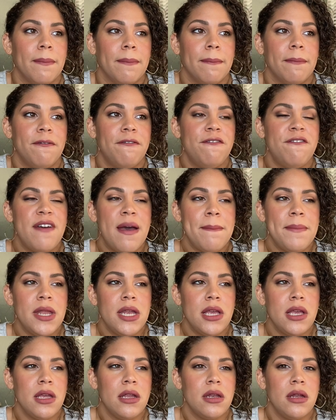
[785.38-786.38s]

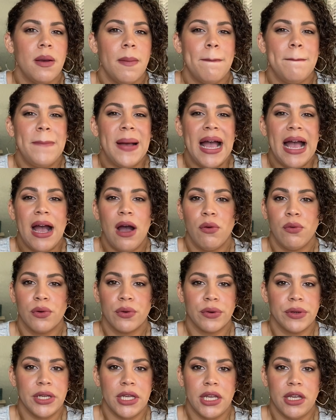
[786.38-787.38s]
feminine,
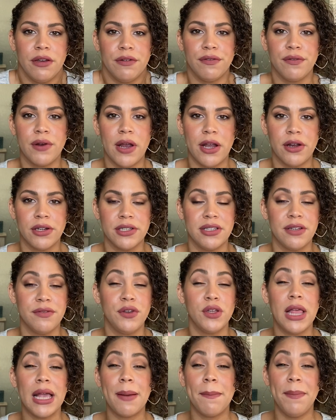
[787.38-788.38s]
powdery fragrance. If
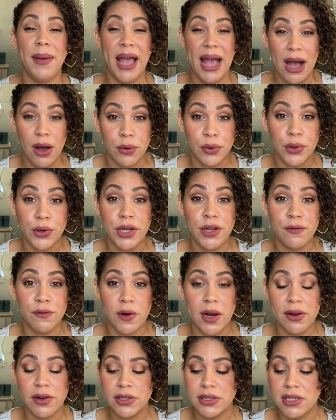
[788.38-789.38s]
you like powdery
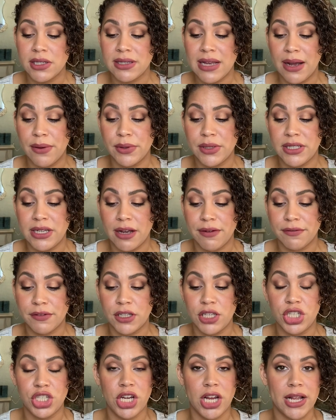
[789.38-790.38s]
fragrances, I would
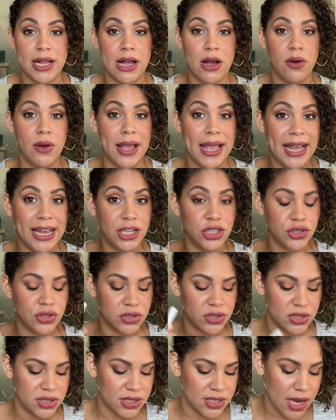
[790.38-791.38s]
definitely check out
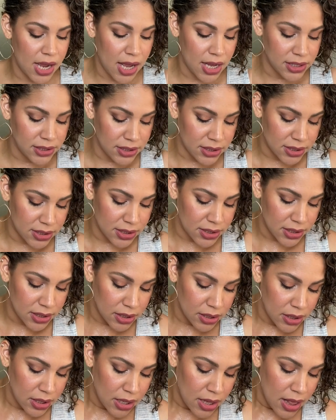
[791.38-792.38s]
Angel's Dust.
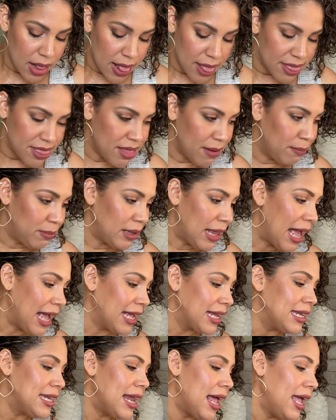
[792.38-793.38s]
The
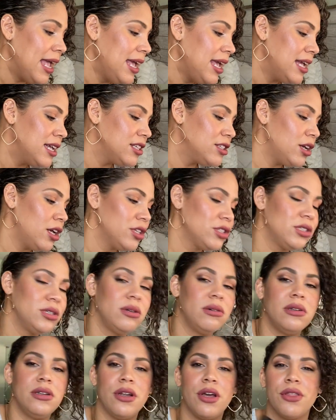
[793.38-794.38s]
Black Knight is
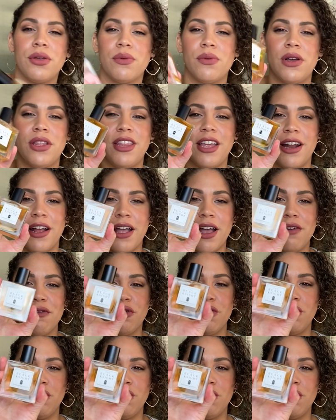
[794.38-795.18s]
also another one that I have a